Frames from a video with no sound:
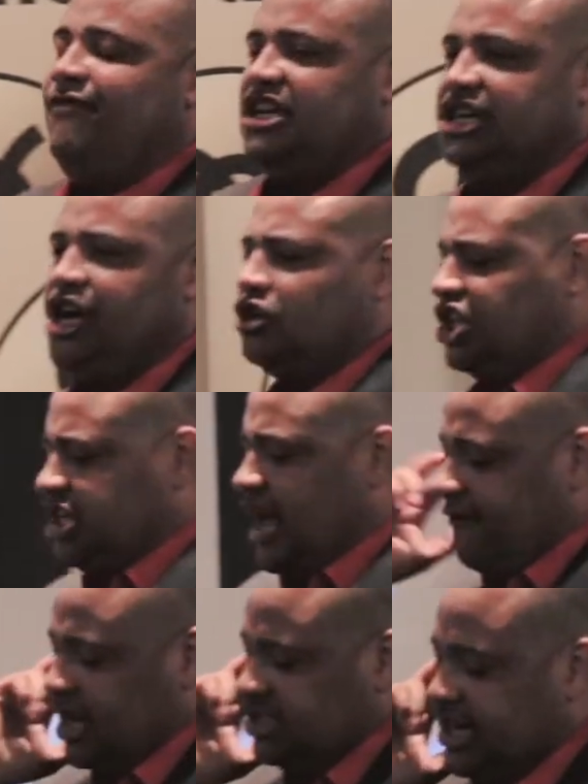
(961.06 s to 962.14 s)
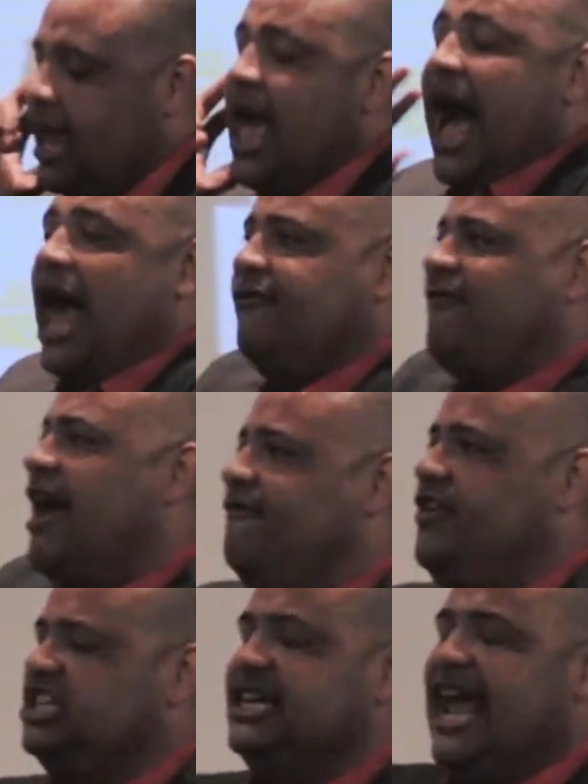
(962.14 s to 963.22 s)
vision, here goes a good definition. I define
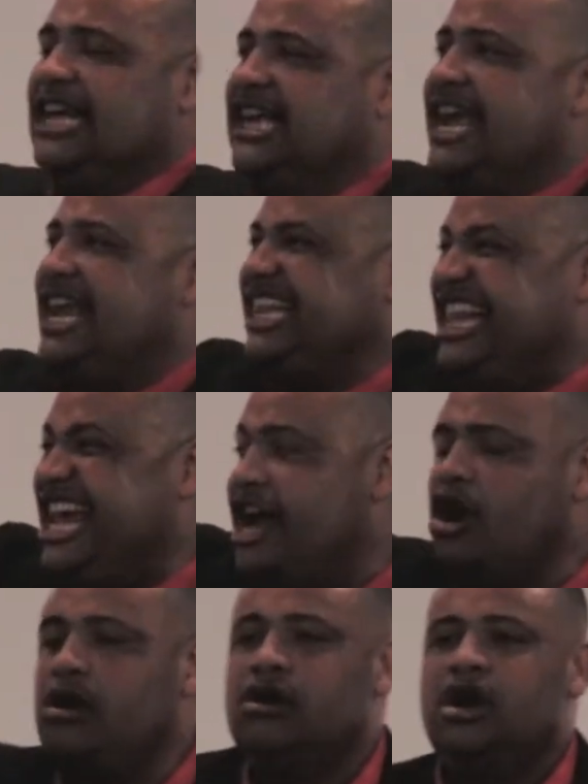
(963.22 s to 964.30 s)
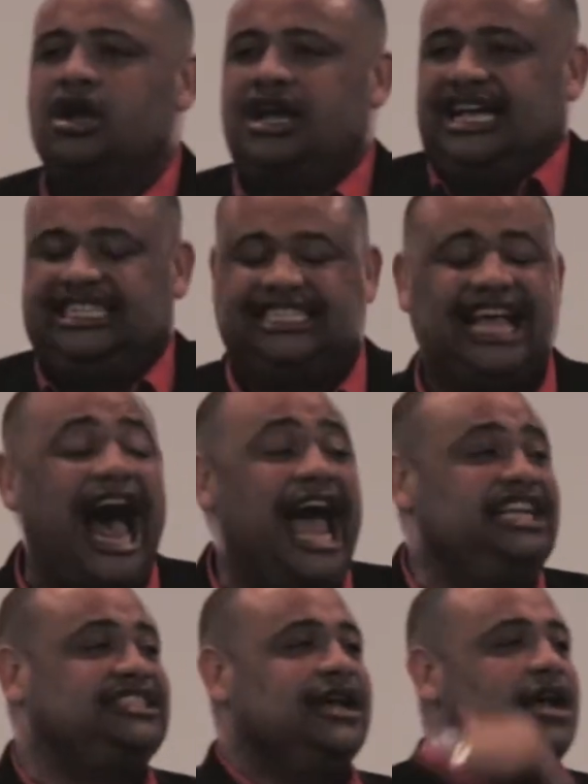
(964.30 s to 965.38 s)
vision as a clear, concise,